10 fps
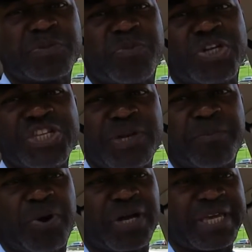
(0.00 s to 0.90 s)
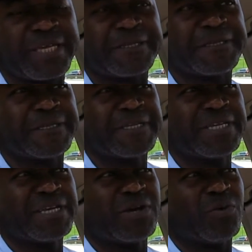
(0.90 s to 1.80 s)
money in your pocket.
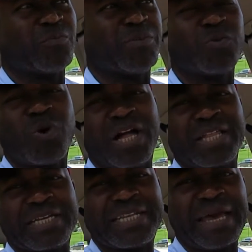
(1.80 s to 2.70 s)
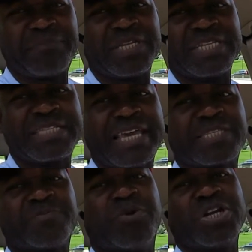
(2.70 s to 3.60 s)
Meanwhile, a liability
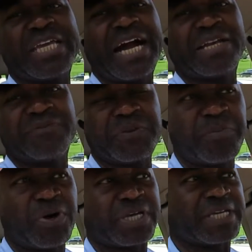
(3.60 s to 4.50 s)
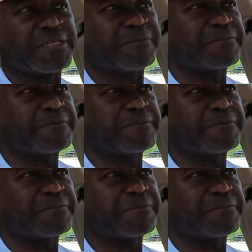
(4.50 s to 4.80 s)
takes money out of your pocket.